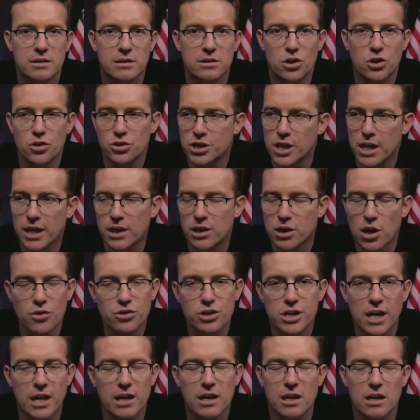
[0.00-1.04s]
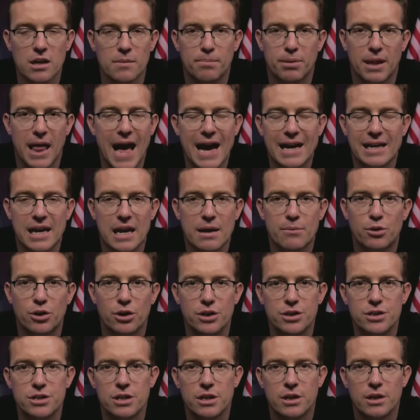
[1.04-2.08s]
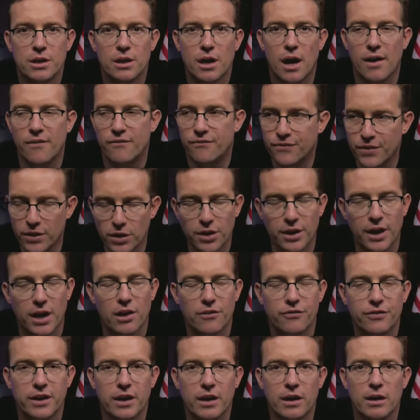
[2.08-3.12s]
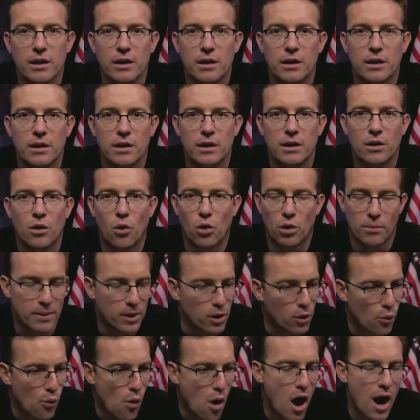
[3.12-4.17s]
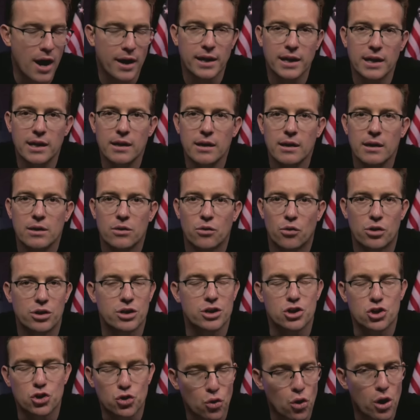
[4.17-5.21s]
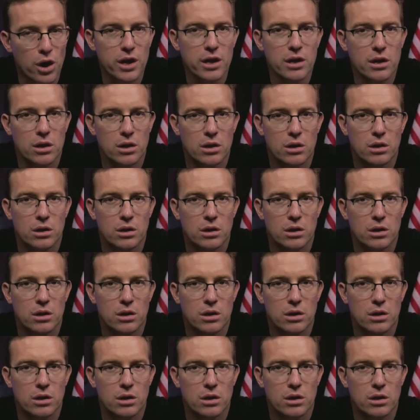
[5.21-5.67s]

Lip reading: Go check in on the Black neighborhoods of Philadelphia or Milwaukee or Detroit